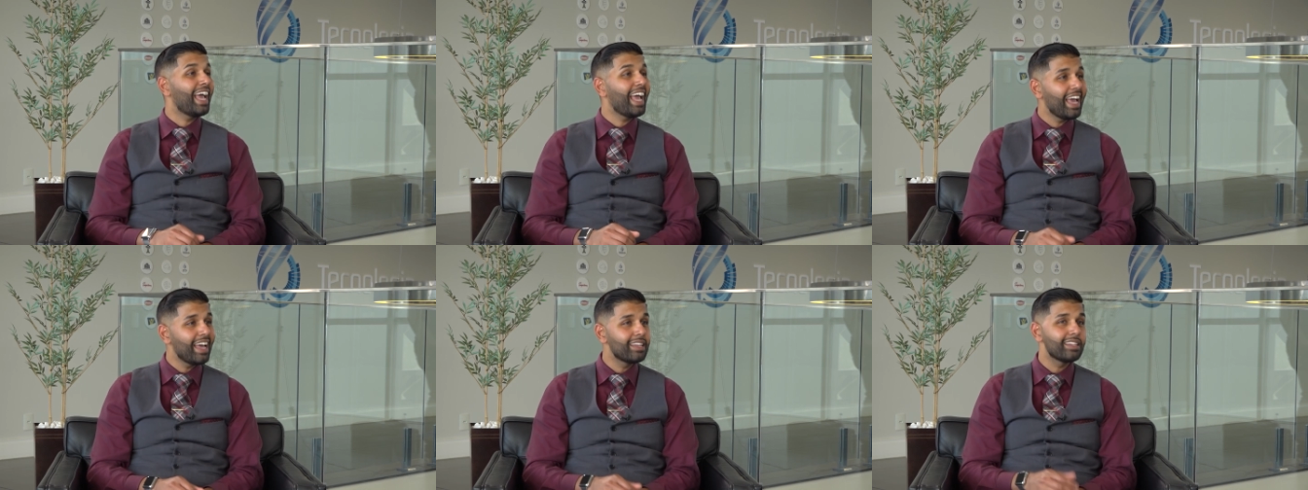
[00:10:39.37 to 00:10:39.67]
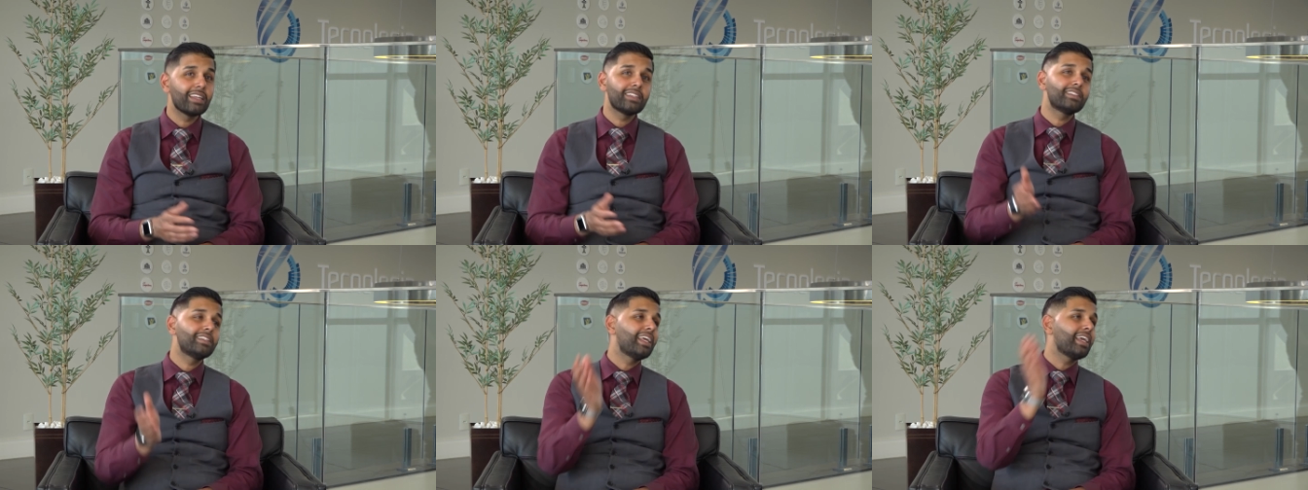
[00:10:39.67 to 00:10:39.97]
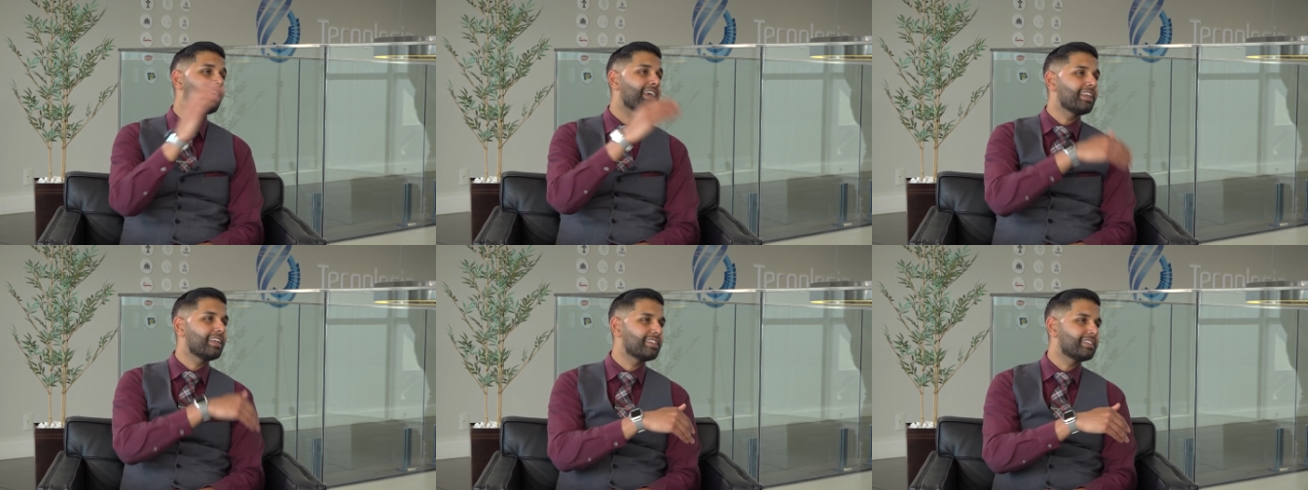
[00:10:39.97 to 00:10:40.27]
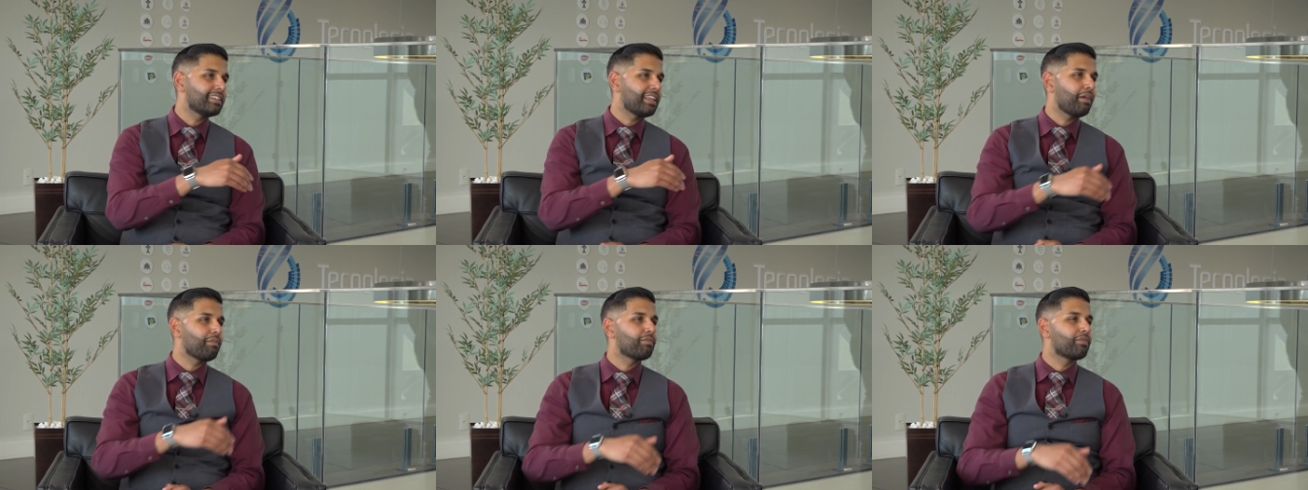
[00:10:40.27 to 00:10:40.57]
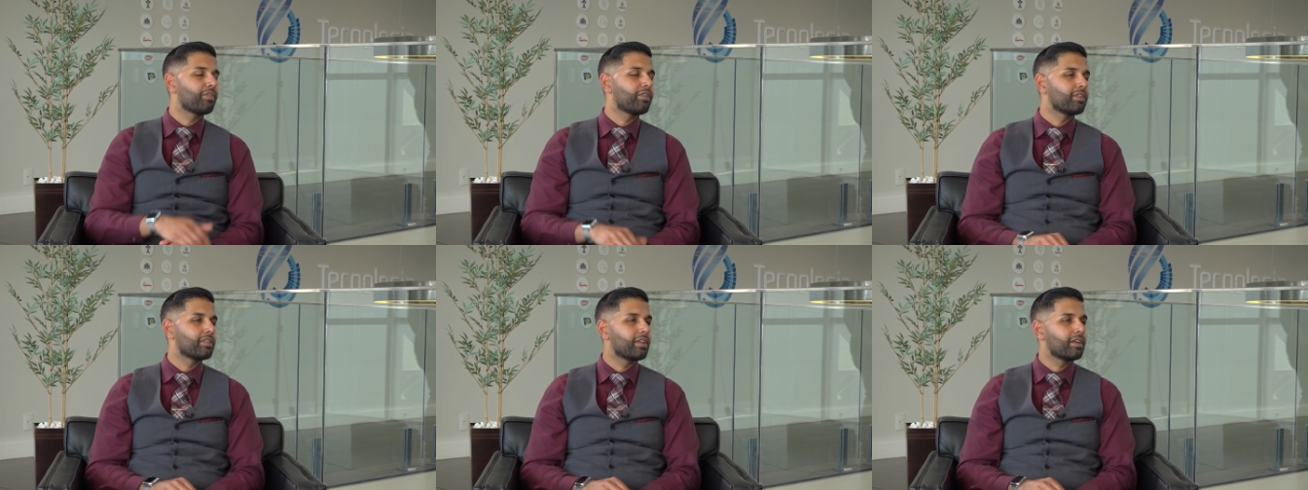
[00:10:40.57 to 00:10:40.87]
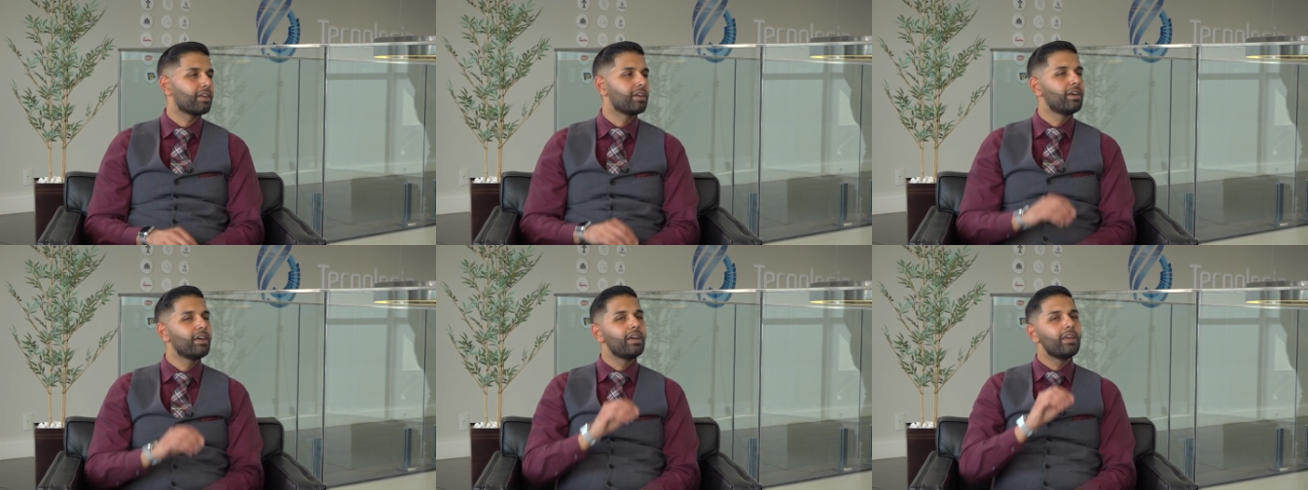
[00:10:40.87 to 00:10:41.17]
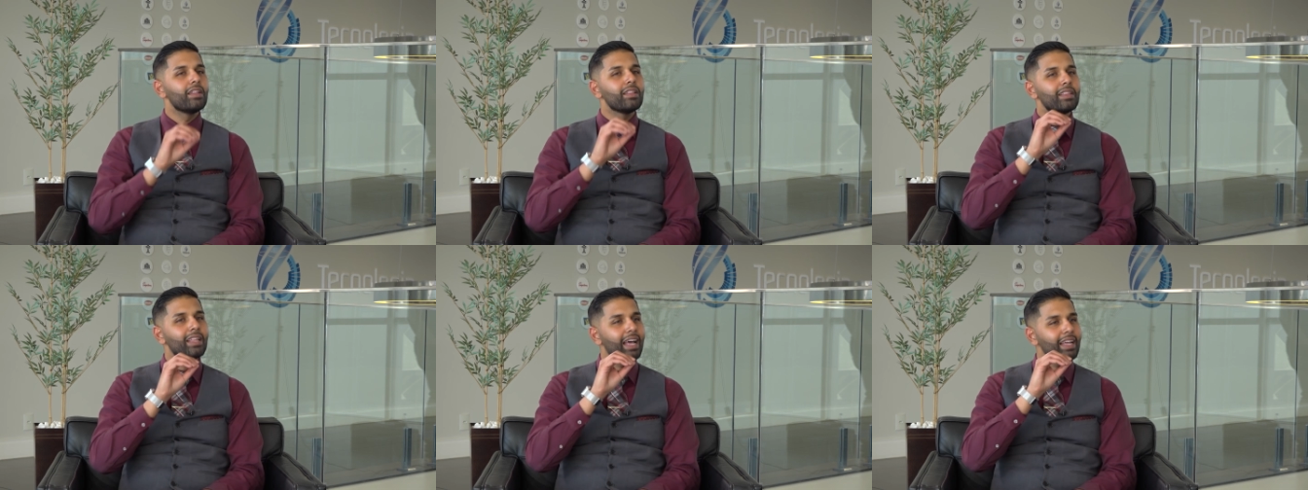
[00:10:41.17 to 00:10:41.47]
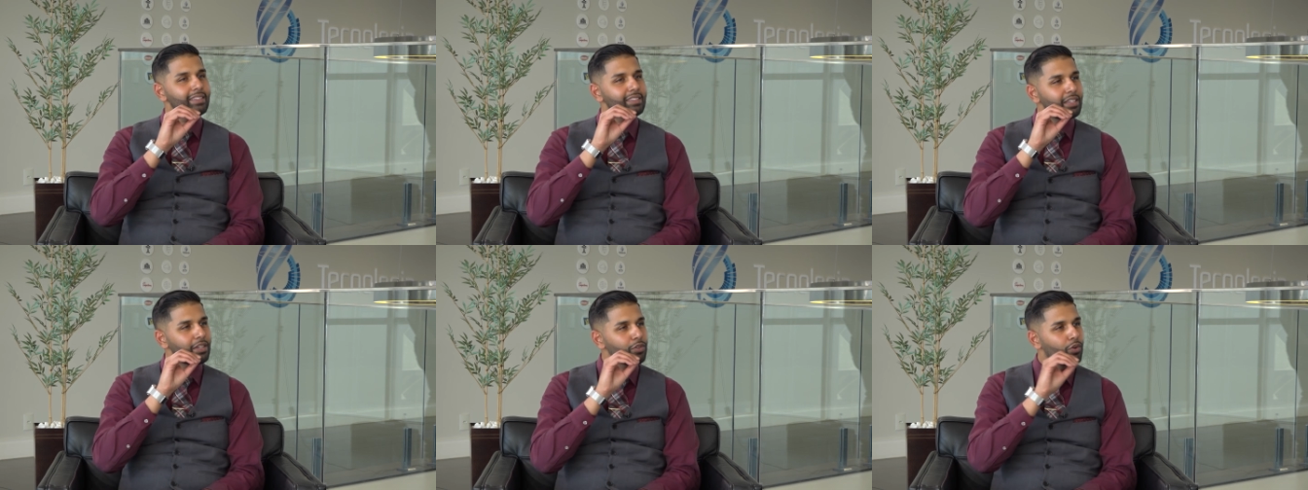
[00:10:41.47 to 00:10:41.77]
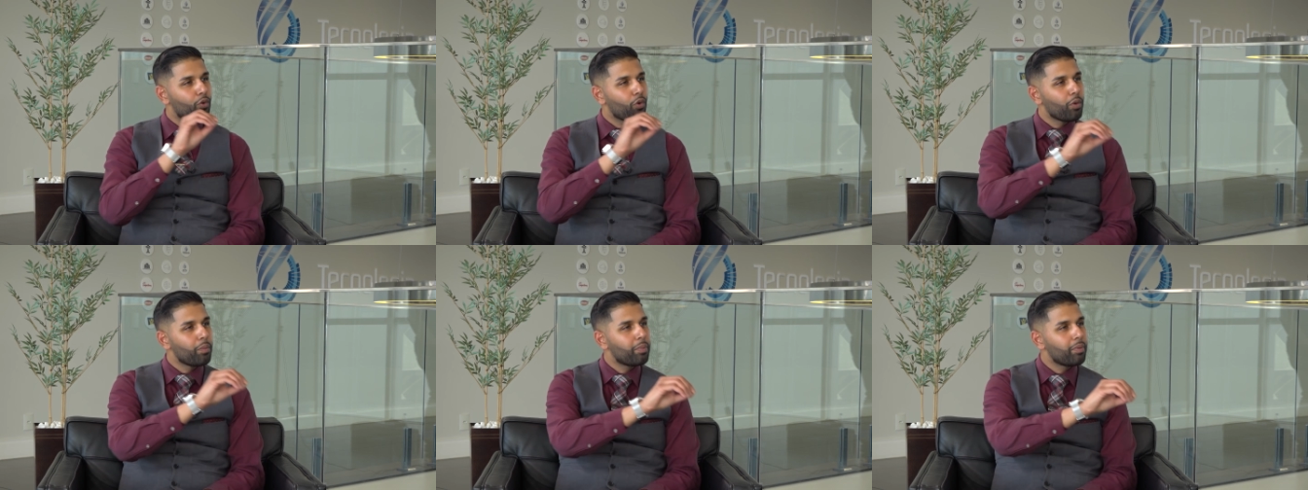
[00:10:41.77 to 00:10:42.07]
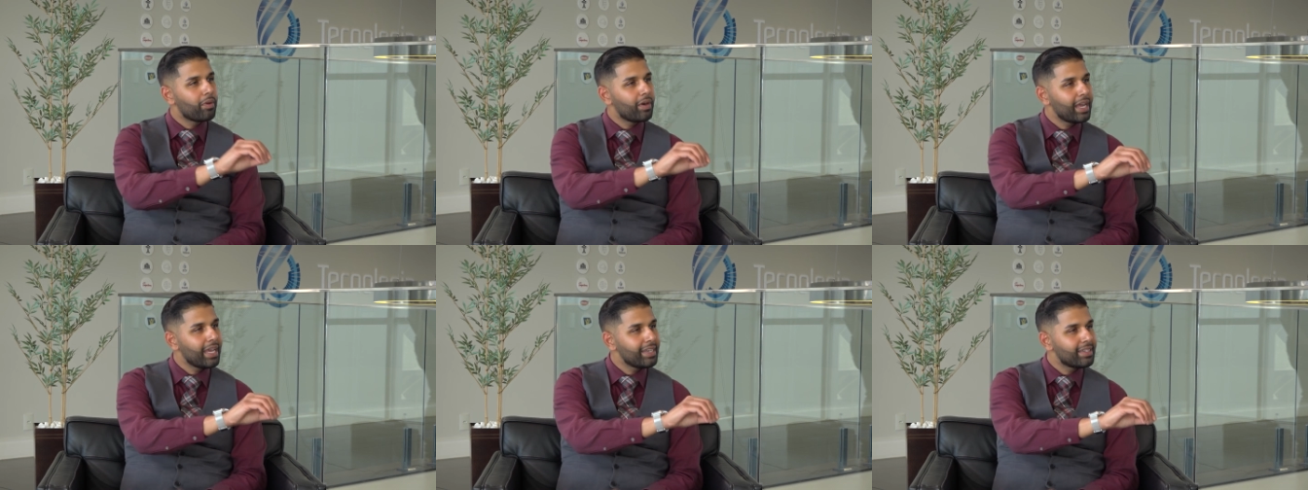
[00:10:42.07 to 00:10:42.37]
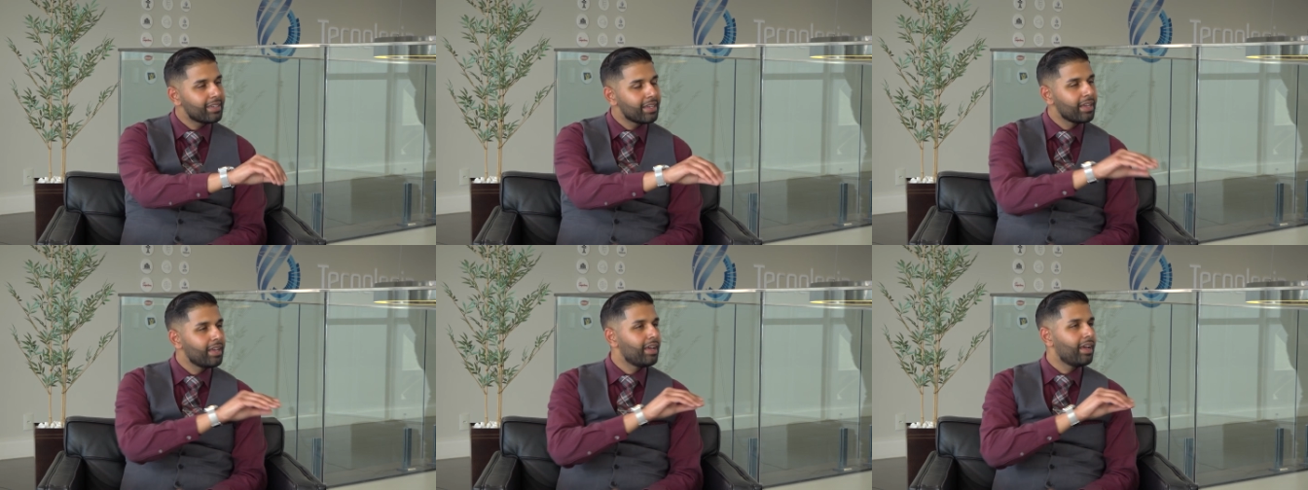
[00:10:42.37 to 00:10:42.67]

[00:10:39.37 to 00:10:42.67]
And let's take it a step further. Let's incorporate